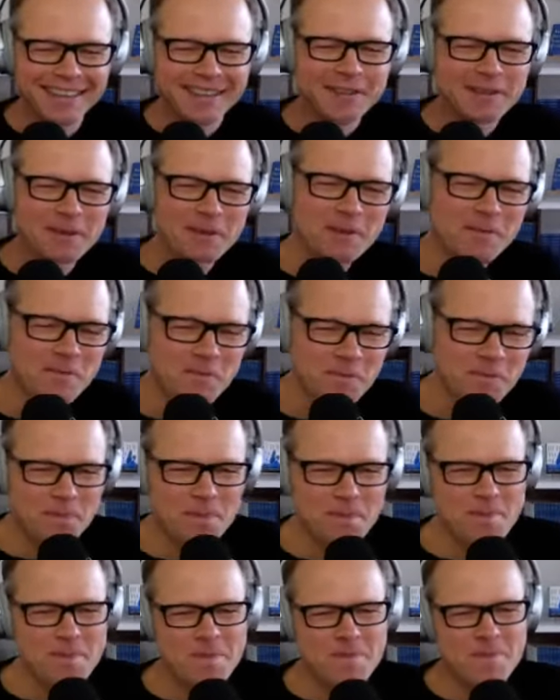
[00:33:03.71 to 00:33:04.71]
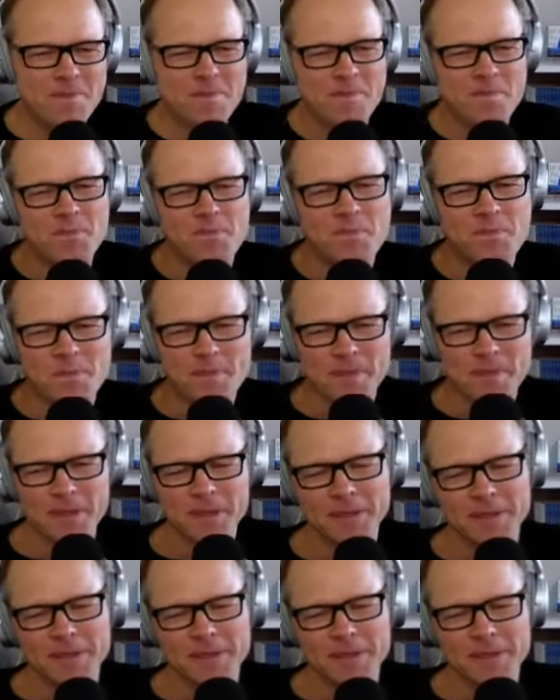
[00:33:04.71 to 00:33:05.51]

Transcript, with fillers: Uh, so it was a, a